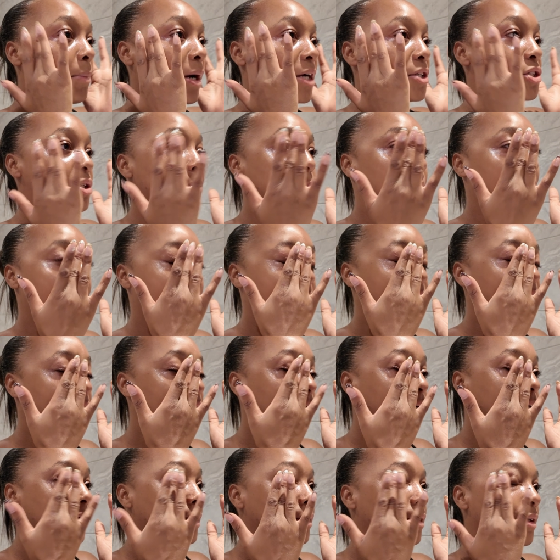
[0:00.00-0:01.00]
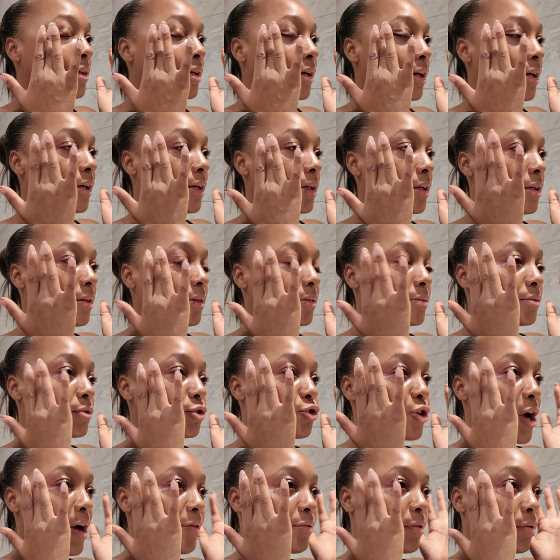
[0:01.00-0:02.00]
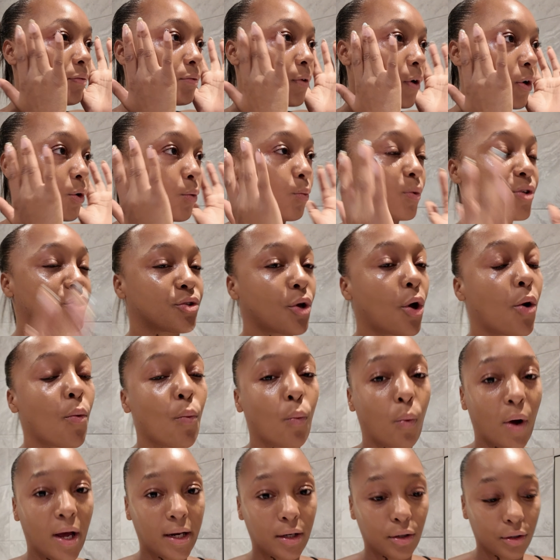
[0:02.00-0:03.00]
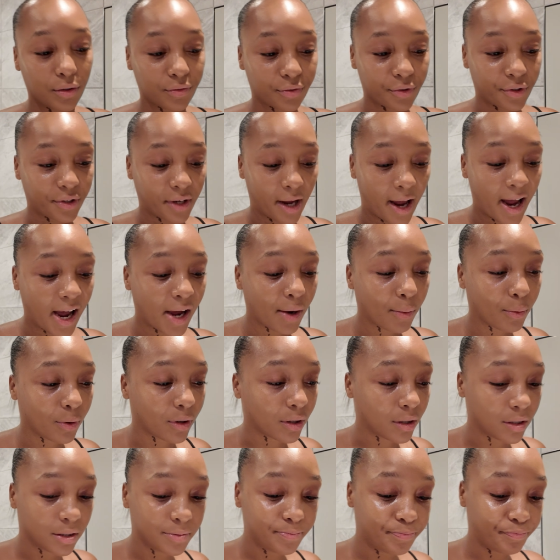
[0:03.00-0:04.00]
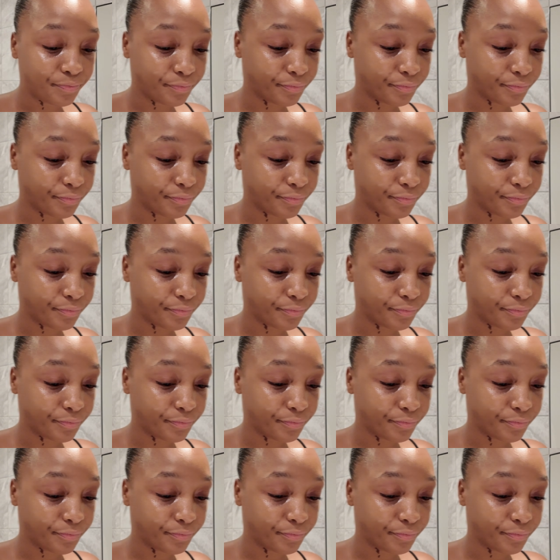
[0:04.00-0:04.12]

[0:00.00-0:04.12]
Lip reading: my Japan travel vlog was well over an hour,